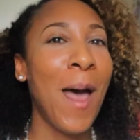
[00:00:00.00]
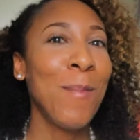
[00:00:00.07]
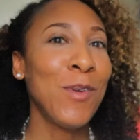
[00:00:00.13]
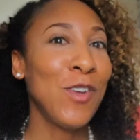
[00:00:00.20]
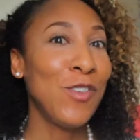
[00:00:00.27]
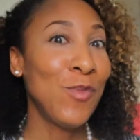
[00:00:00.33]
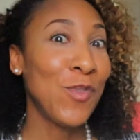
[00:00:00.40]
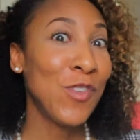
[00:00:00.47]
I'm
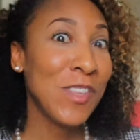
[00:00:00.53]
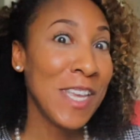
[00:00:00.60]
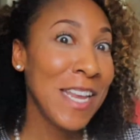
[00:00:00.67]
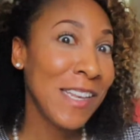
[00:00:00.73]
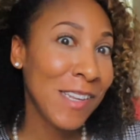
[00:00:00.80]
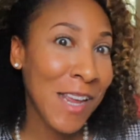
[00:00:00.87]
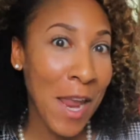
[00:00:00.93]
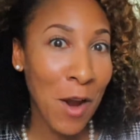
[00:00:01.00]
going to do a
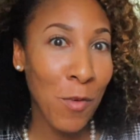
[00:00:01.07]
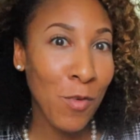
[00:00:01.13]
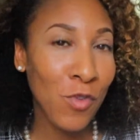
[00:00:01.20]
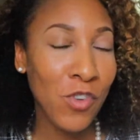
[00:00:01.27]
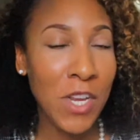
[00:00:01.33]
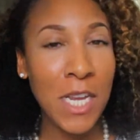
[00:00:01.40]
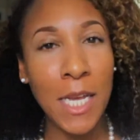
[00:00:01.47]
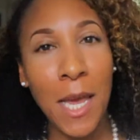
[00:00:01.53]
skincare
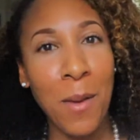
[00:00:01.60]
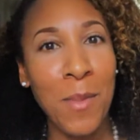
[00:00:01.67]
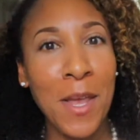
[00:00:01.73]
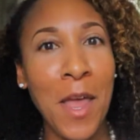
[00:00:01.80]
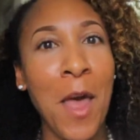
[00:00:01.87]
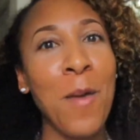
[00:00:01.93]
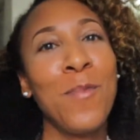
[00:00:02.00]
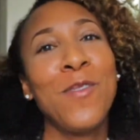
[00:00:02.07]
routine
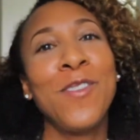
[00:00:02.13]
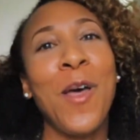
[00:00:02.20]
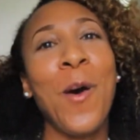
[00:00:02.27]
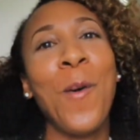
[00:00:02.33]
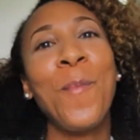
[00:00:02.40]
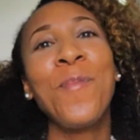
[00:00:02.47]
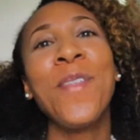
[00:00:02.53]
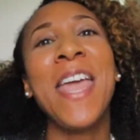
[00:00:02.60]
coming up.
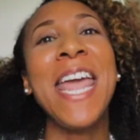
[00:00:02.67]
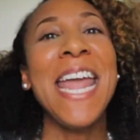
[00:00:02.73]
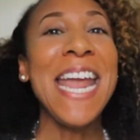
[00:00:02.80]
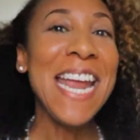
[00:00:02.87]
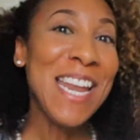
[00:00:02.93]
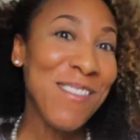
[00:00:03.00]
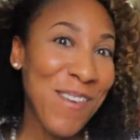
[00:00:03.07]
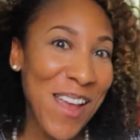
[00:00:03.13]
So
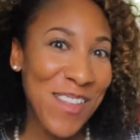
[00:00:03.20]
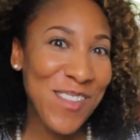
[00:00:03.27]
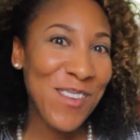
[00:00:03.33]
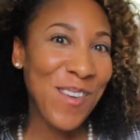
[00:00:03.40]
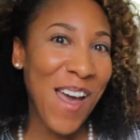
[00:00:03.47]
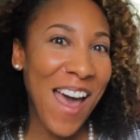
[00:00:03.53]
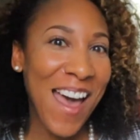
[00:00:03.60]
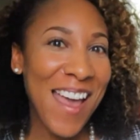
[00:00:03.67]
anyways,
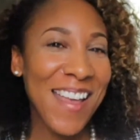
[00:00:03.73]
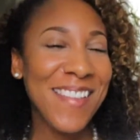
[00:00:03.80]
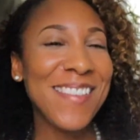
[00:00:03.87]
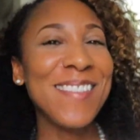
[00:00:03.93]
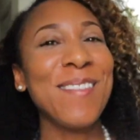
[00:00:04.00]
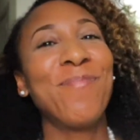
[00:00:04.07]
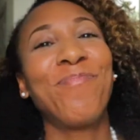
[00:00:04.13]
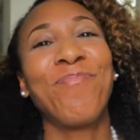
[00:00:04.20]
you
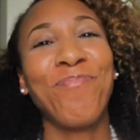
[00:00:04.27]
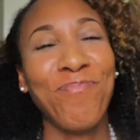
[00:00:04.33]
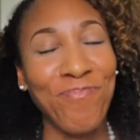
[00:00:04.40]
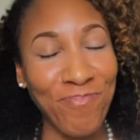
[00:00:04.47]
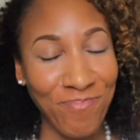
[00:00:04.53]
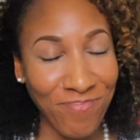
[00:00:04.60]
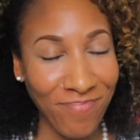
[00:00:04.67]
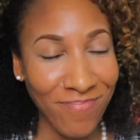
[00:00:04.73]
guys,
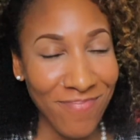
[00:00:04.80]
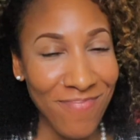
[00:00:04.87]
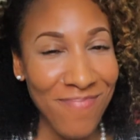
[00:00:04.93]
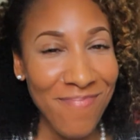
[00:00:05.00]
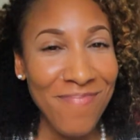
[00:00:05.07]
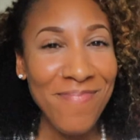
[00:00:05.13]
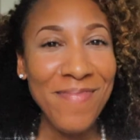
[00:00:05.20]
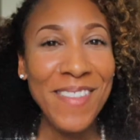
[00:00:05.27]

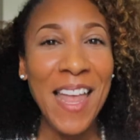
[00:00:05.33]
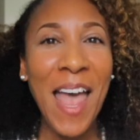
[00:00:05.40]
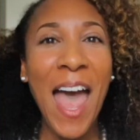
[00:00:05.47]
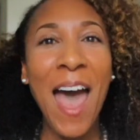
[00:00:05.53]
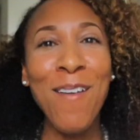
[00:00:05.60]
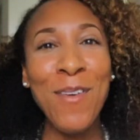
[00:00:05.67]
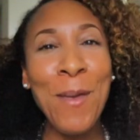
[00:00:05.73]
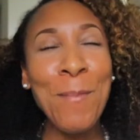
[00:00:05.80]

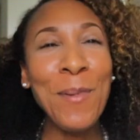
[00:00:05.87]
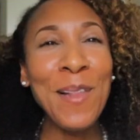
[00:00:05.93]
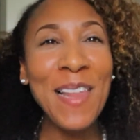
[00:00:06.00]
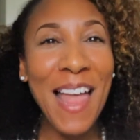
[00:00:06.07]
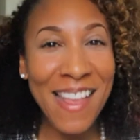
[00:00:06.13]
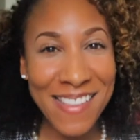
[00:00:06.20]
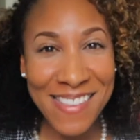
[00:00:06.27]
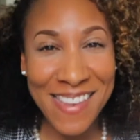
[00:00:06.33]
have a
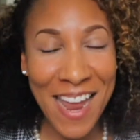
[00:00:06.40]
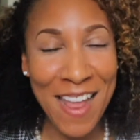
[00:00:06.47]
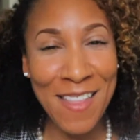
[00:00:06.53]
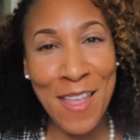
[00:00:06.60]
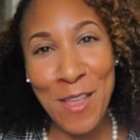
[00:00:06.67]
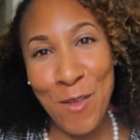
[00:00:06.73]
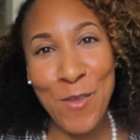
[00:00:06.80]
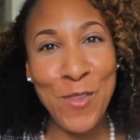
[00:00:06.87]
blessed day.
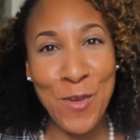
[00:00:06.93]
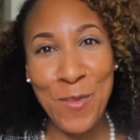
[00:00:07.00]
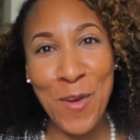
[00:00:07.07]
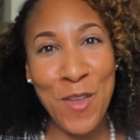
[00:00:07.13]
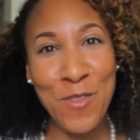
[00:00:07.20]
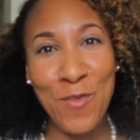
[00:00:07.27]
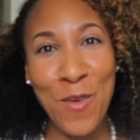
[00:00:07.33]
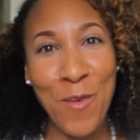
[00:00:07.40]
Thank you so
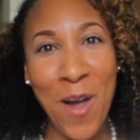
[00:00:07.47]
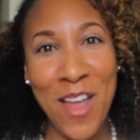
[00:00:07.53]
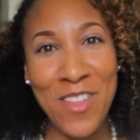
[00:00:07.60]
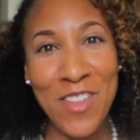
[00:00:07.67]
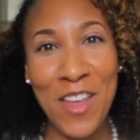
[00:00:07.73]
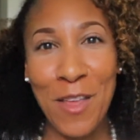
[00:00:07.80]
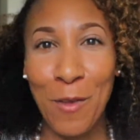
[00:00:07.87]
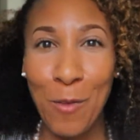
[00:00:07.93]
much for
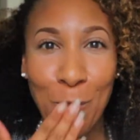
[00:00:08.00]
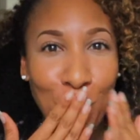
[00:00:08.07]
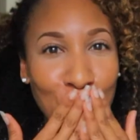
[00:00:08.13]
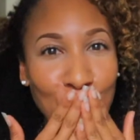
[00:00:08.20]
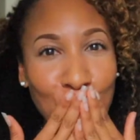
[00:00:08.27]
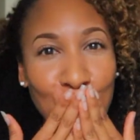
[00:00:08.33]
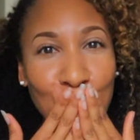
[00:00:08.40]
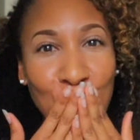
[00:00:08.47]
watching.
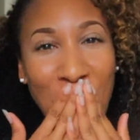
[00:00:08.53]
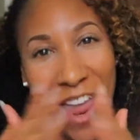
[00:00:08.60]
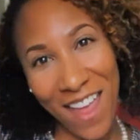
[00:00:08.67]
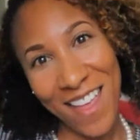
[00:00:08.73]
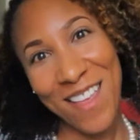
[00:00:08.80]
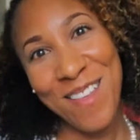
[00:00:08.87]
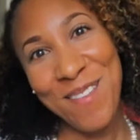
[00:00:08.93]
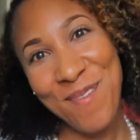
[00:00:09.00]

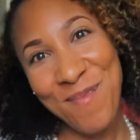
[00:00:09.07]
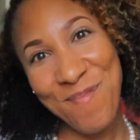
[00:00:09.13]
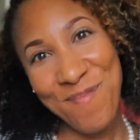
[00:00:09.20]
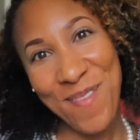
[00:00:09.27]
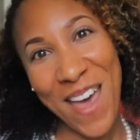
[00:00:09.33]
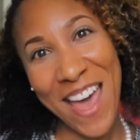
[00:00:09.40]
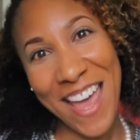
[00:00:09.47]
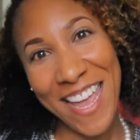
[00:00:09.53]

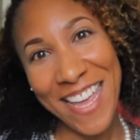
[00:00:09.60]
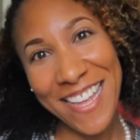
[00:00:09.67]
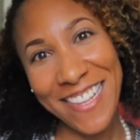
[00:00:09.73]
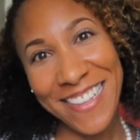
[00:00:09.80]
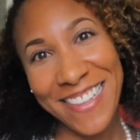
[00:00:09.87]
Bye.